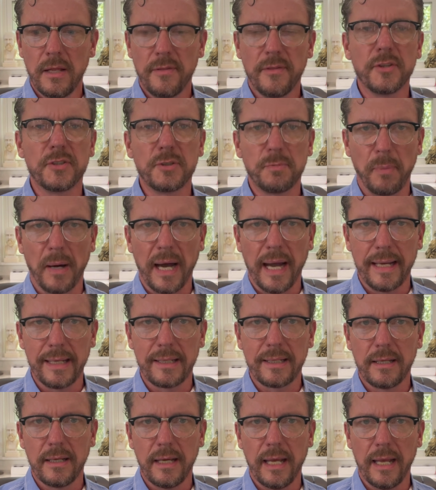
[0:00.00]
the
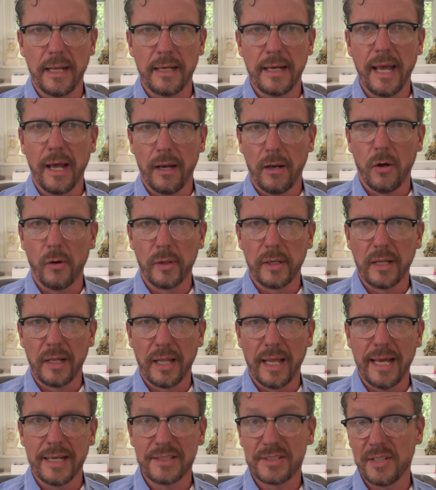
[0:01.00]
spike and how long it
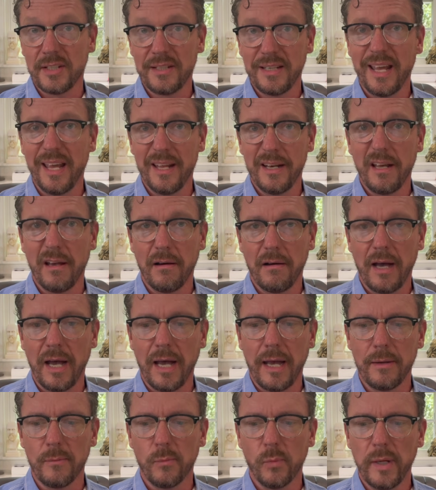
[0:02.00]
lasted and how
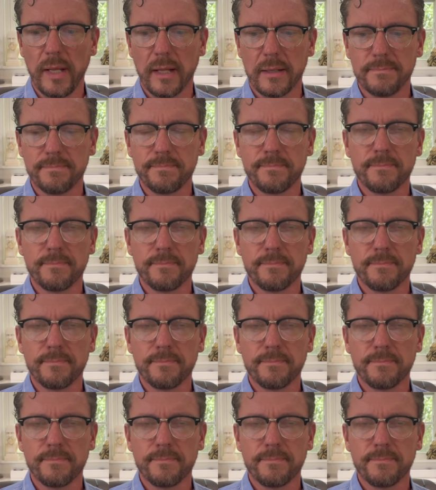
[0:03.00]
high it went.